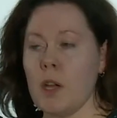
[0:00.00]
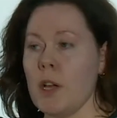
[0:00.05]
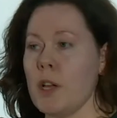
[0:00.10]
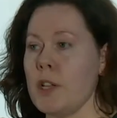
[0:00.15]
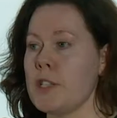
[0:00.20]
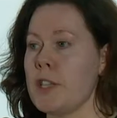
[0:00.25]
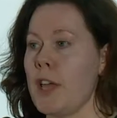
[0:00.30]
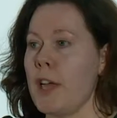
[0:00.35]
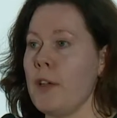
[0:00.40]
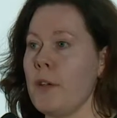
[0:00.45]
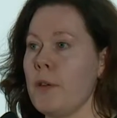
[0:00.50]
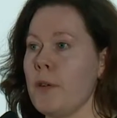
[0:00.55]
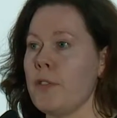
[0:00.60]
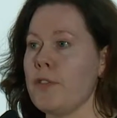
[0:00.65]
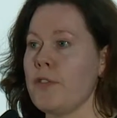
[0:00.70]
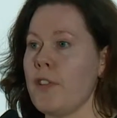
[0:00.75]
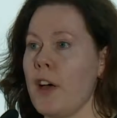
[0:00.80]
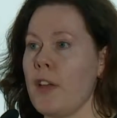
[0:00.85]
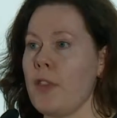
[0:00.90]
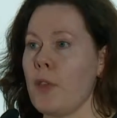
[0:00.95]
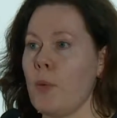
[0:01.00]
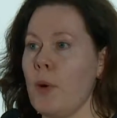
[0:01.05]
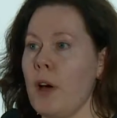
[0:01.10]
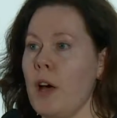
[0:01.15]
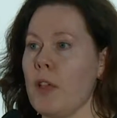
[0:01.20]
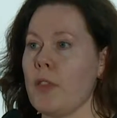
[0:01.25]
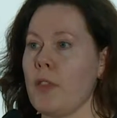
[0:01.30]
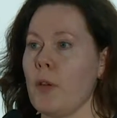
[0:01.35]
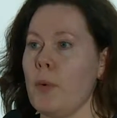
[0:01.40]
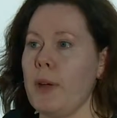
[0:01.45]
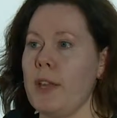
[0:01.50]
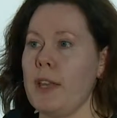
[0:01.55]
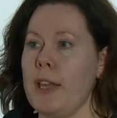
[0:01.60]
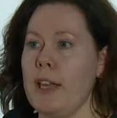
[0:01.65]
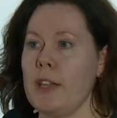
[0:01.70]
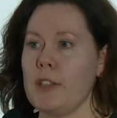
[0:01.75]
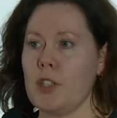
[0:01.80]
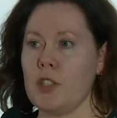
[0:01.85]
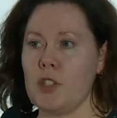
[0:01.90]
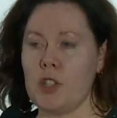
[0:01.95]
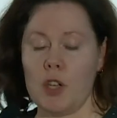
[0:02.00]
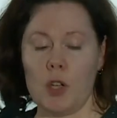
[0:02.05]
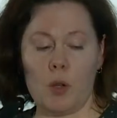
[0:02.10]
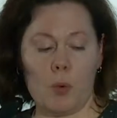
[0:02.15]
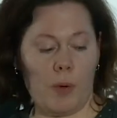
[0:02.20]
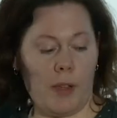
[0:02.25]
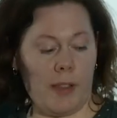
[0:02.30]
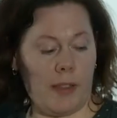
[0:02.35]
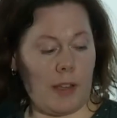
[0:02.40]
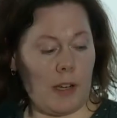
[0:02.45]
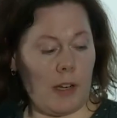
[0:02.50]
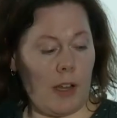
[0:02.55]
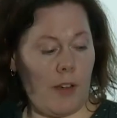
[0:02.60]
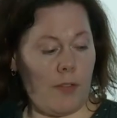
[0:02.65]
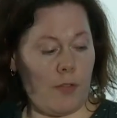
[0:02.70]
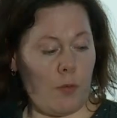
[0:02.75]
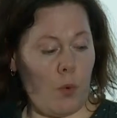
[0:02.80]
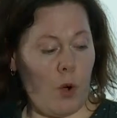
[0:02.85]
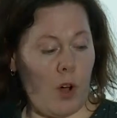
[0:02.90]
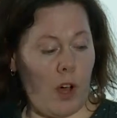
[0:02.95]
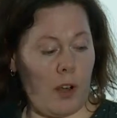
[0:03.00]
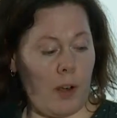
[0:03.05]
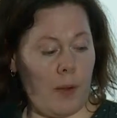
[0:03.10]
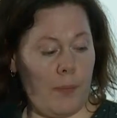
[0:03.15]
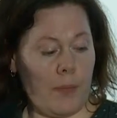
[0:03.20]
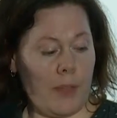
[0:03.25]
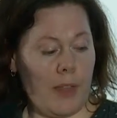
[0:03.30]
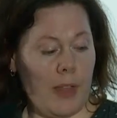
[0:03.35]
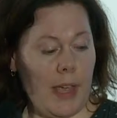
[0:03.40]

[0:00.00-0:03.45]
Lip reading: So further work that we need to do with Glove 1